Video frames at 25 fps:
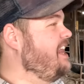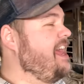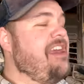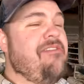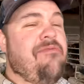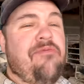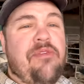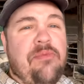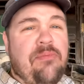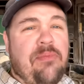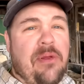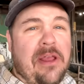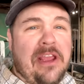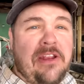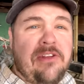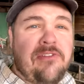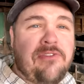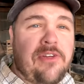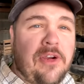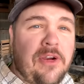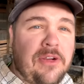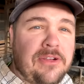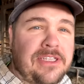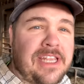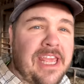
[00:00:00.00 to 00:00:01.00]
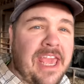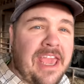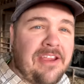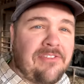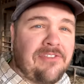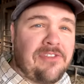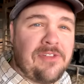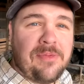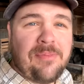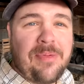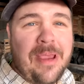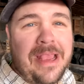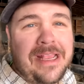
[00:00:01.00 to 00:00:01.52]
and I have been playing phone tag
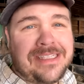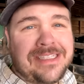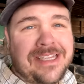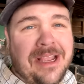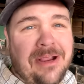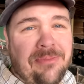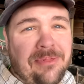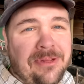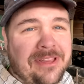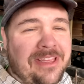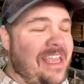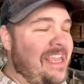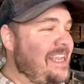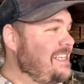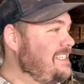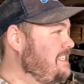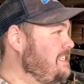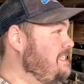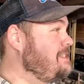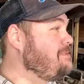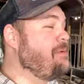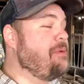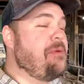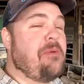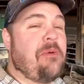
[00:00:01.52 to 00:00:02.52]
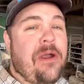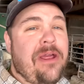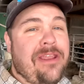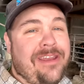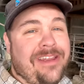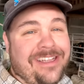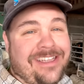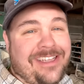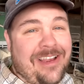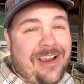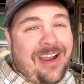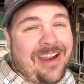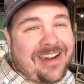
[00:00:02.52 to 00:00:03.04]
for the past couple days. He's been
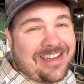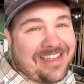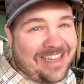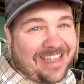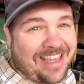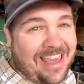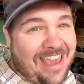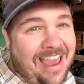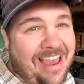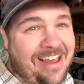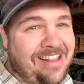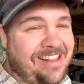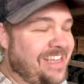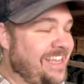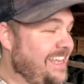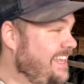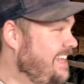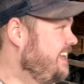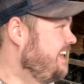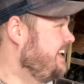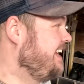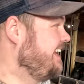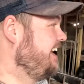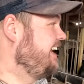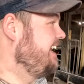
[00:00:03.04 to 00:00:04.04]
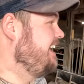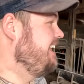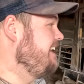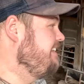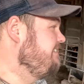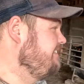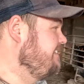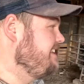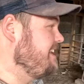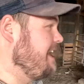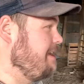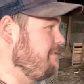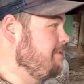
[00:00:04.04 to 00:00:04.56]
wanting to talk to Callie, and
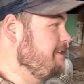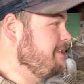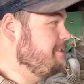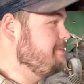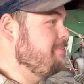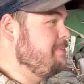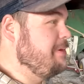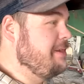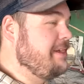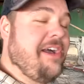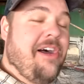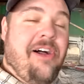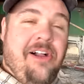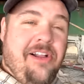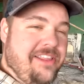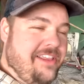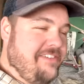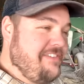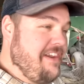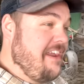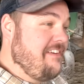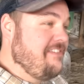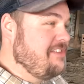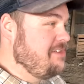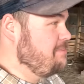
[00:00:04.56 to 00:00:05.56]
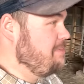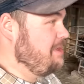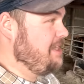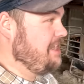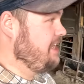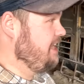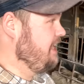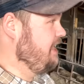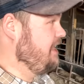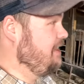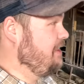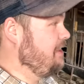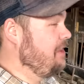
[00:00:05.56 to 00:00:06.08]
every time he's called, I've either been
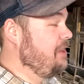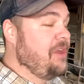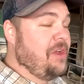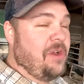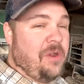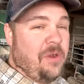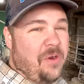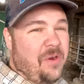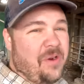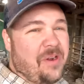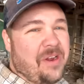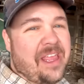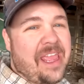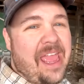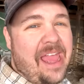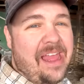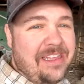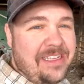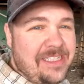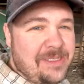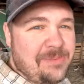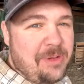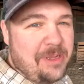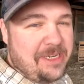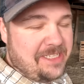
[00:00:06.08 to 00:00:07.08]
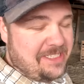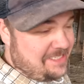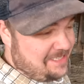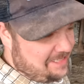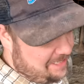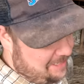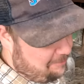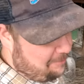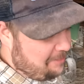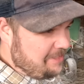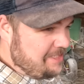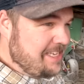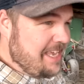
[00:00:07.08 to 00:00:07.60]
here or Callie's been
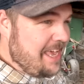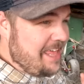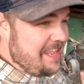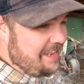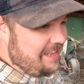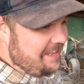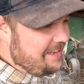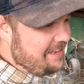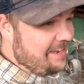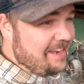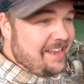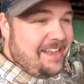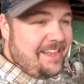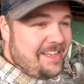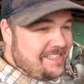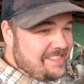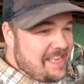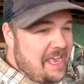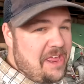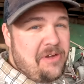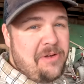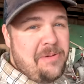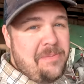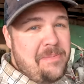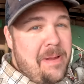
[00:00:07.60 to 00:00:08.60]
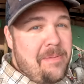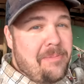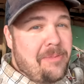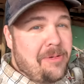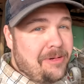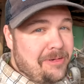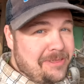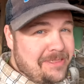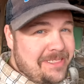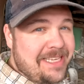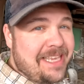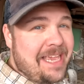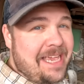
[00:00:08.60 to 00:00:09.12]
asleep. He's gotta, he's gotta remember
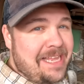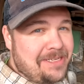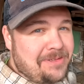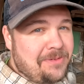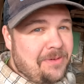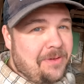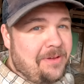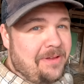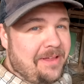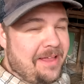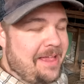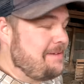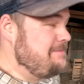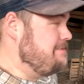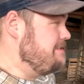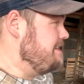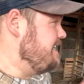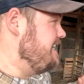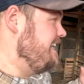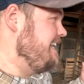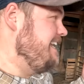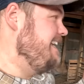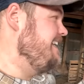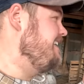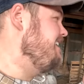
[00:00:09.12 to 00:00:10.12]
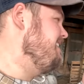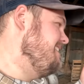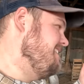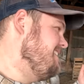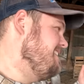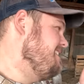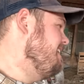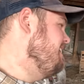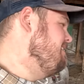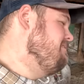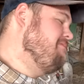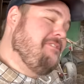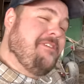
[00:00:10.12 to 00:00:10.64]
her schedule. I mean, he
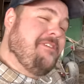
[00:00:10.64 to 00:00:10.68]
just, he